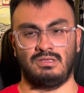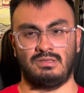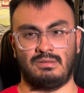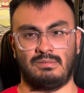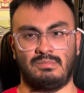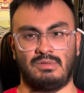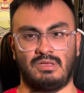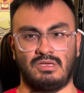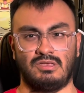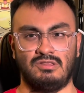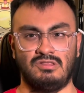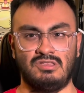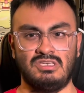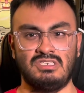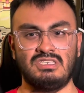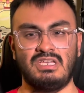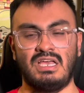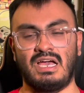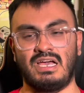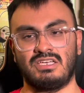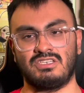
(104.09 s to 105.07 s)
And like, these
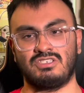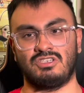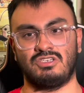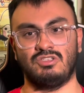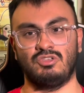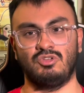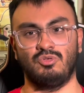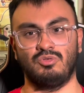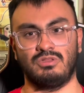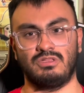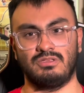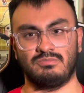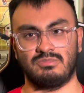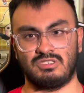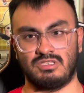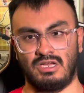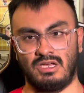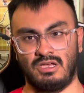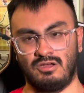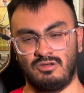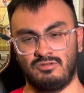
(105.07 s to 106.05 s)
guys can do it
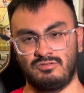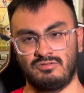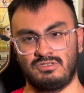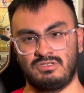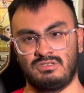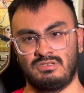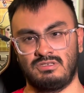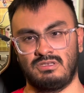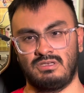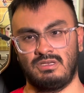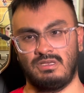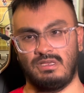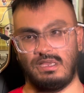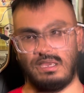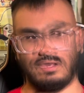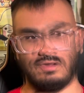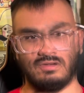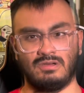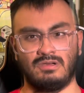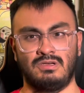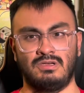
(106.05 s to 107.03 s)
themselves.
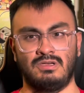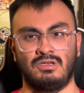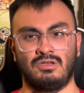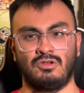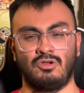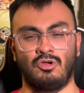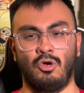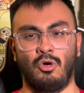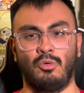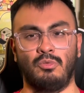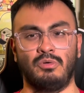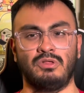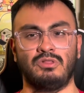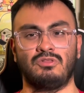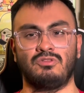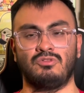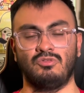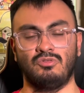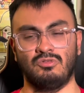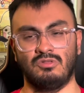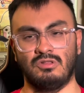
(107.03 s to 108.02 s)
They're going
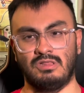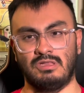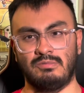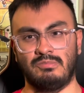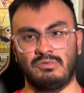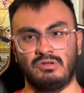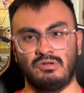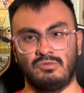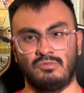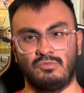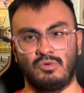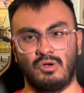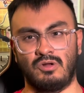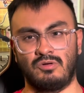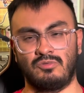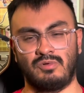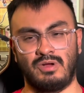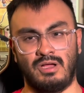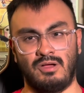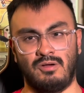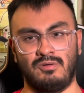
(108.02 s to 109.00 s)
through the Limited Run
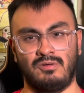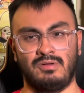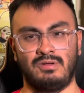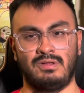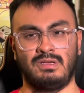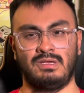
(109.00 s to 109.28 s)
route,